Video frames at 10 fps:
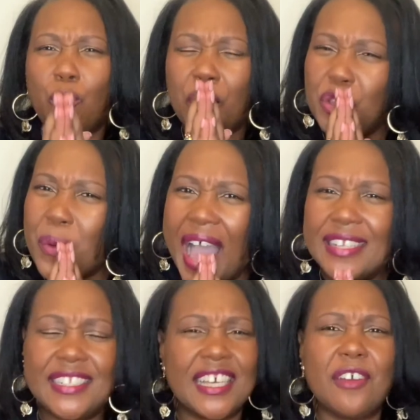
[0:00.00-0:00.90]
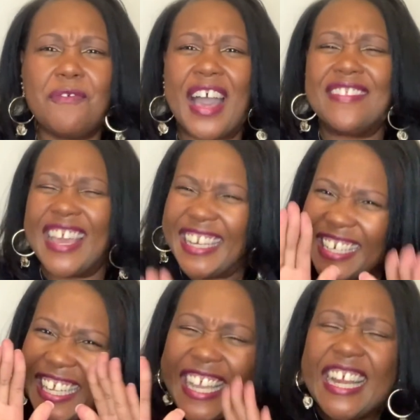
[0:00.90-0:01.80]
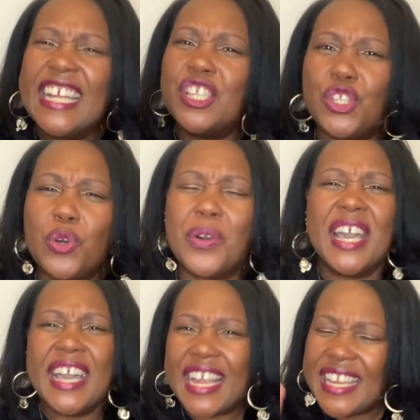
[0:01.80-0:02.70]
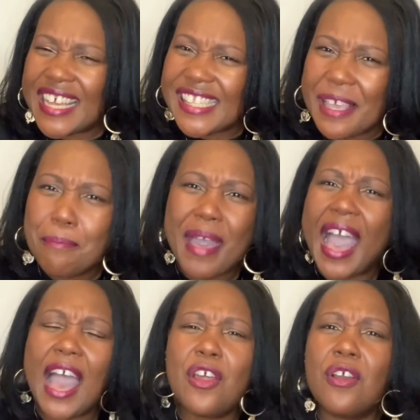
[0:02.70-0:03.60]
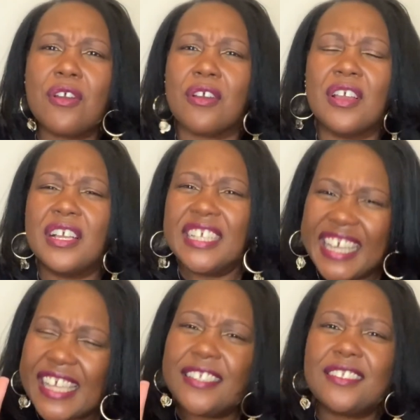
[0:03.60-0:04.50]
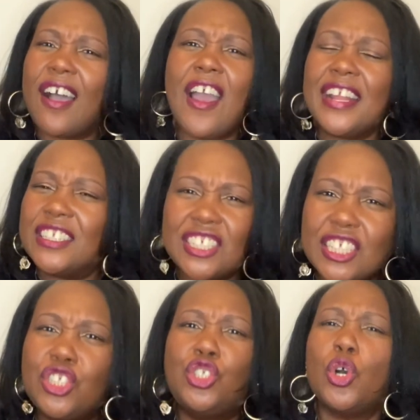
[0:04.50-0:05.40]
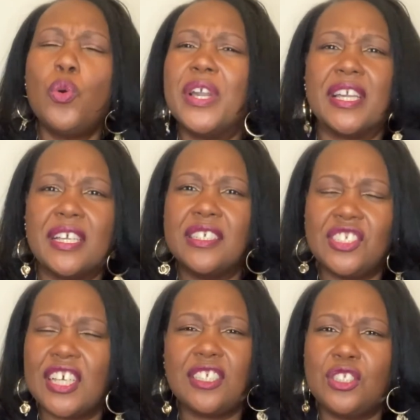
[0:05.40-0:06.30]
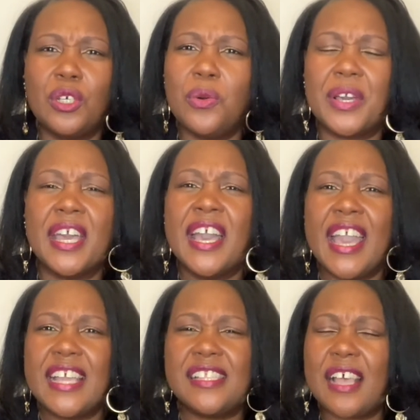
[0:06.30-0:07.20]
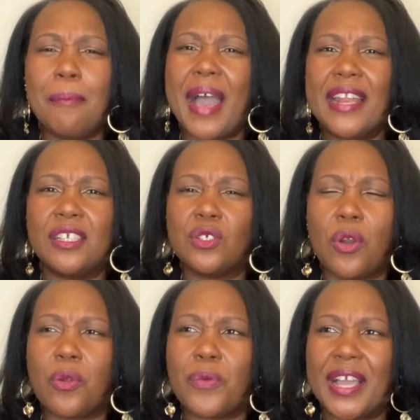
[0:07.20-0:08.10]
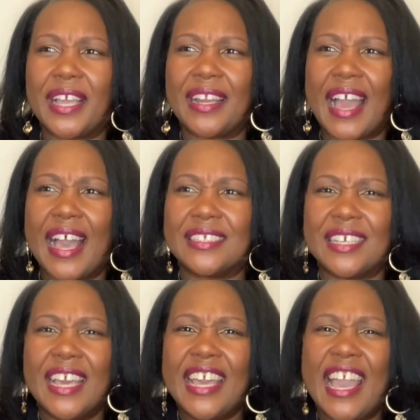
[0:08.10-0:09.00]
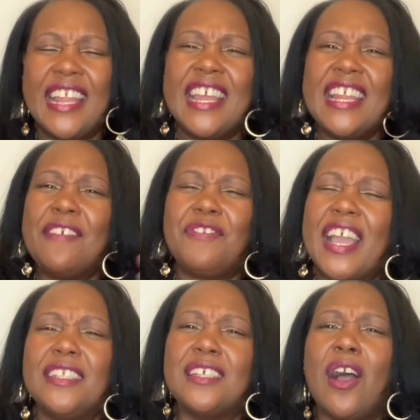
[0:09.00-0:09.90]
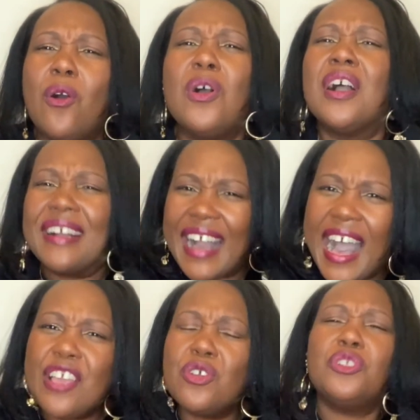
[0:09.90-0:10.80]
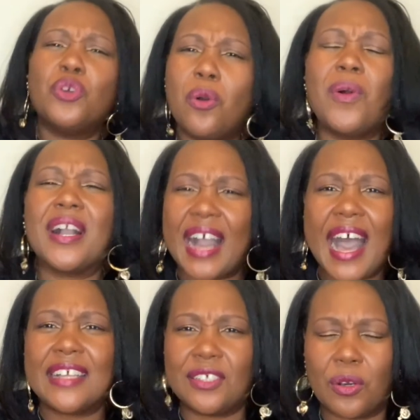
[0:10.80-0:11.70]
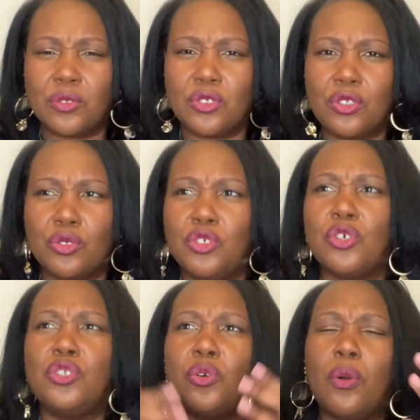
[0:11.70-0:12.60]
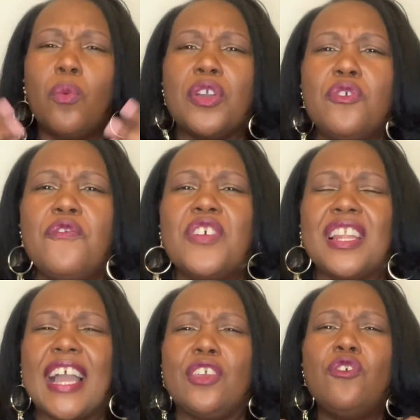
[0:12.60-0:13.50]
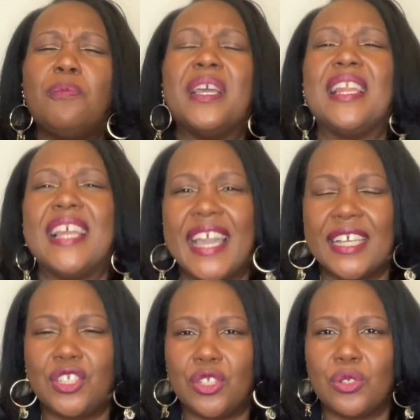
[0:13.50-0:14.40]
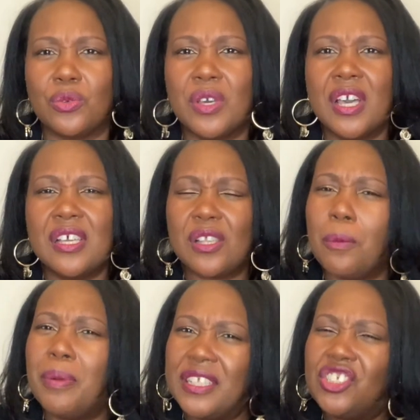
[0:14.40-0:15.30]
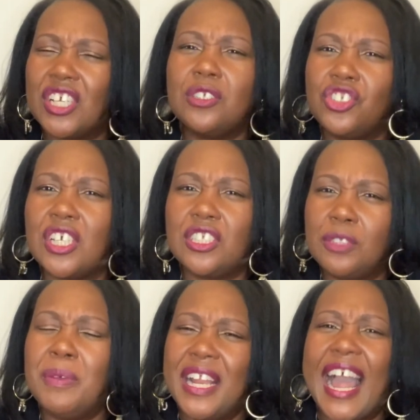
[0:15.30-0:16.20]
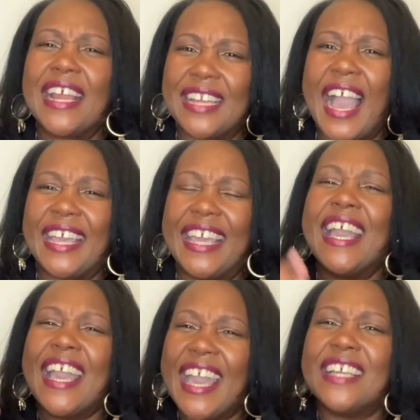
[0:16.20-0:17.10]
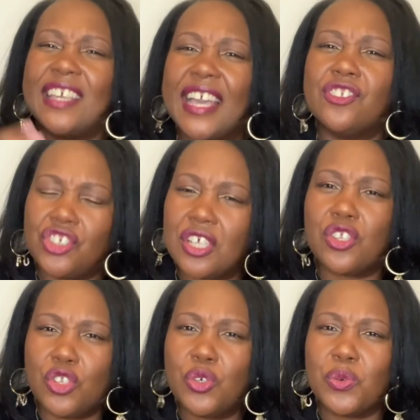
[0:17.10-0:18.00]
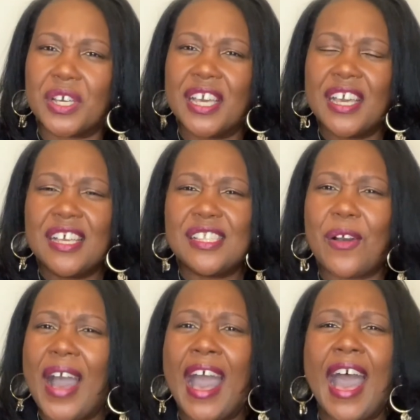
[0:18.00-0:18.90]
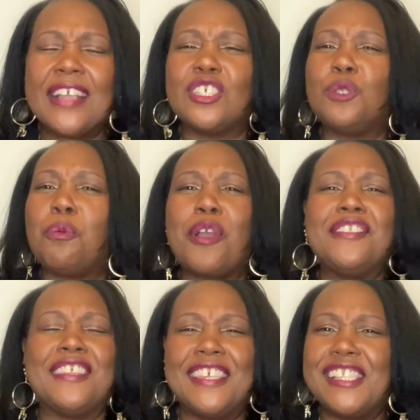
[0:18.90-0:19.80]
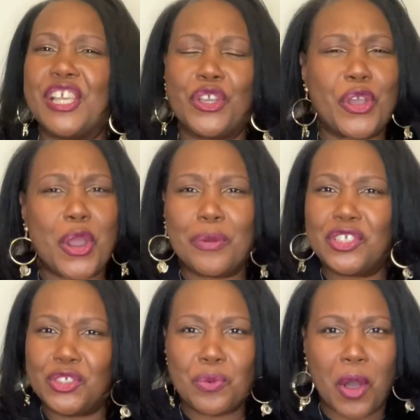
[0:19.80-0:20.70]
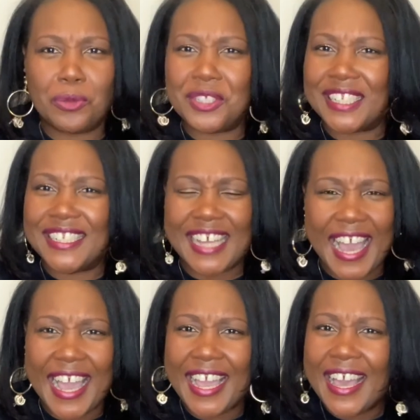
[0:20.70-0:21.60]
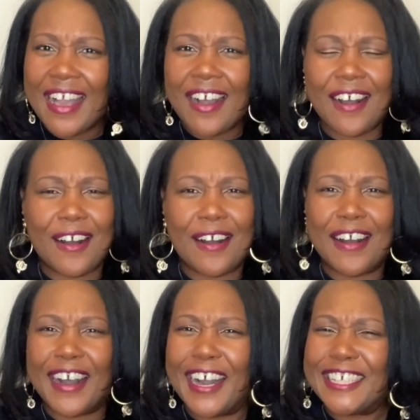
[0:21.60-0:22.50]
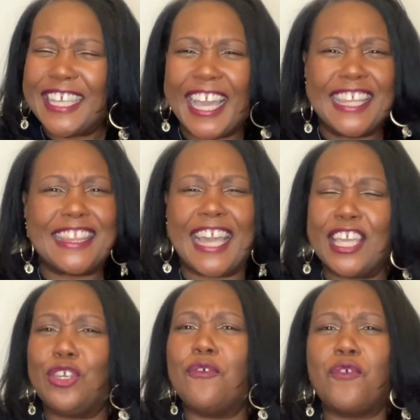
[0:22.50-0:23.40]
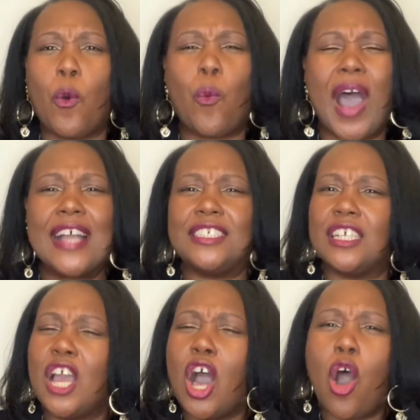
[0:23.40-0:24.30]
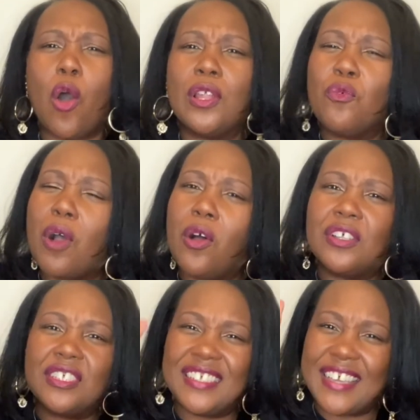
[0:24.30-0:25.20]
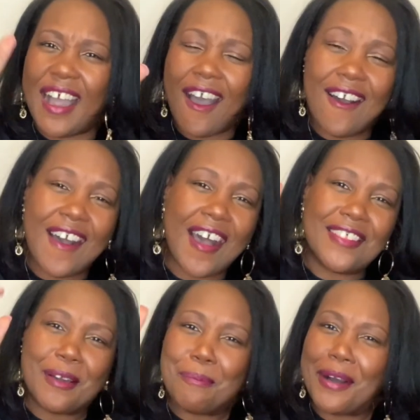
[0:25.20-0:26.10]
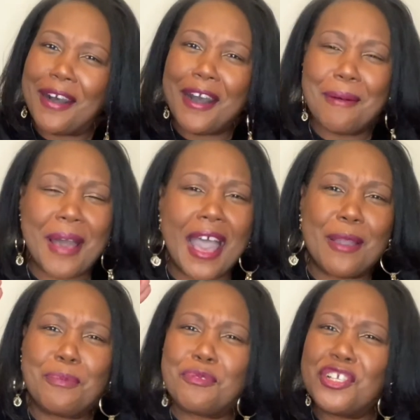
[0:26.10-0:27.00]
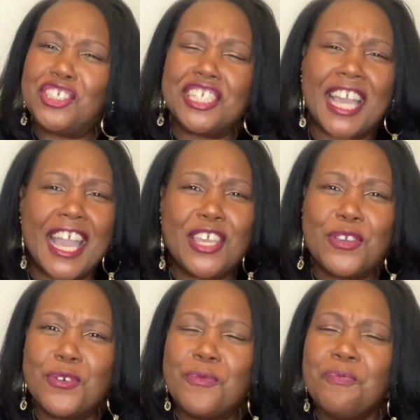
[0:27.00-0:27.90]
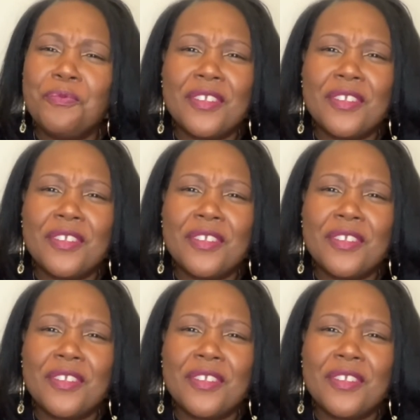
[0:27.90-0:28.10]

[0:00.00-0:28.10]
when you identify that, lean into it. It doesn't matter. Get started. Just do it. And somebody is going to recognize it. And if they don't, God, you're doing what God told you to do. You're doing what you feel like you've been led to do. So, but just be like Nike and just do it. So I just pray that this encouraged you on today. Again, thank you for watching. Holy Rollers, y'all are the bomb. I appreciate you.